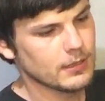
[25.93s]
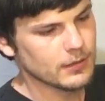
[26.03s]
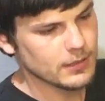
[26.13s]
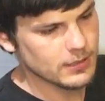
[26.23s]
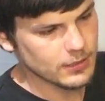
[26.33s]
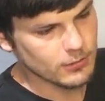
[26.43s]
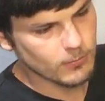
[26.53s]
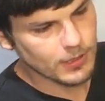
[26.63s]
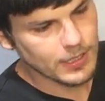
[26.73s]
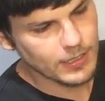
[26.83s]
This little
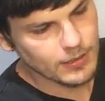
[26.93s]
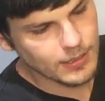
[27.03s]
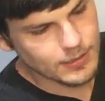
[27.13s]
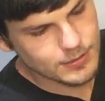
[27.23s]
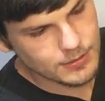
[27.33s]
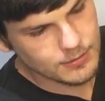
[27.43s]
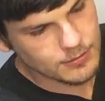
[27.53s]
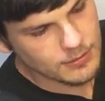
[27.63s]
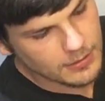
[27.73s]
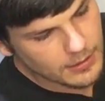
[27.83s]
one here has
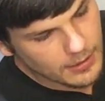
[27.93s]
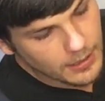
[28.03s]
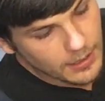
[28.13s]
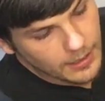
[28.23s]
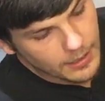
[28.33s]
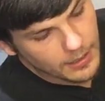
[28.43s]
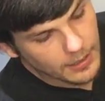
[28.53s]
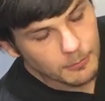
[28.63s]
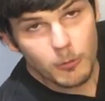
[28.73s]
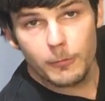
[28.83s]

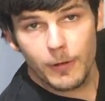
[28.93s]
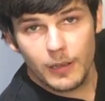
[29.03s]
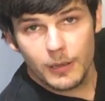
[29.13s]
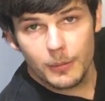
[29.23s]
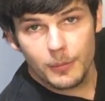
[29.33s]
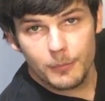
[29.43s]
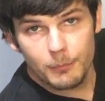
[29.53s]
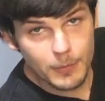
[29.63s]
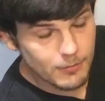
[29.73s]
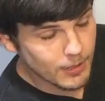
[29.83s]
a woofer,
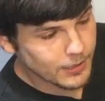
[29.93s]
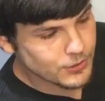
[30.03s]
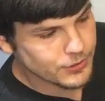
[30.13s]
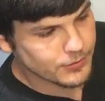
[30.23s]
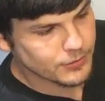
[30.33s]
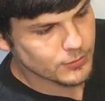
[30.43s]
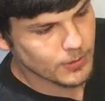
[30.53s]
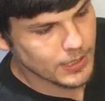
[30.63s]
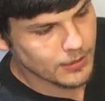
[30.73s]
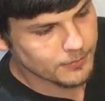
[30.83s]
mid-range,
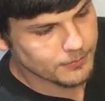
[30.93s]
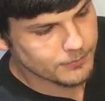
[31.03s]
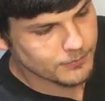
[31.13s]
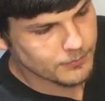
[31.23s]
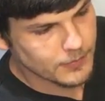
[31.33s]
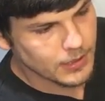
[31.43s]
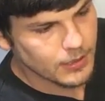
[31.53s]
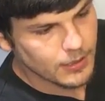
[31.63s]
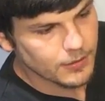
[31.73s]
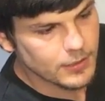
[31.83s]
tweeter.
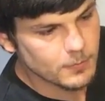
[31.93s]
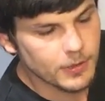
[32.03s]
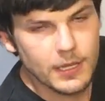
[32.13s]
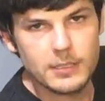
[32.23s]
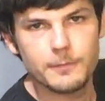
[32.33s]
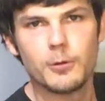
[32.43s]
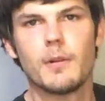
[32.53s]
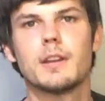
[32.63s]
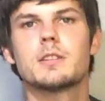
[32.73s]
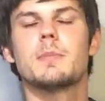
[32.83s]
This one has a
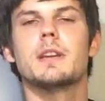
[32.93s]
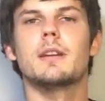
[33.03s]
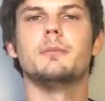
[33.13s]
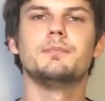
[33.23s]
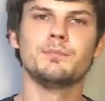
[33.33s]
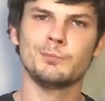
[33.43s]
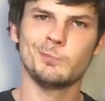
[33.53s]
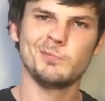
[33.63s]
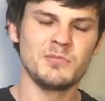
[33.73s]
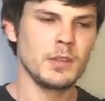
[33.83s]
full-range speaker.
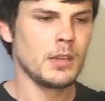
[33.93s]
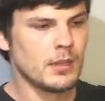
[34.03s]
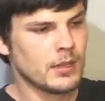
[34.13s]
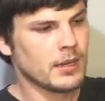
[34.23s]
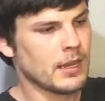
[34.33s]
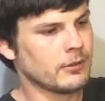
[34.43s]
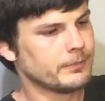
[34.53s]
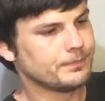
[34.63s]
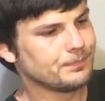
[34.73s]
Now,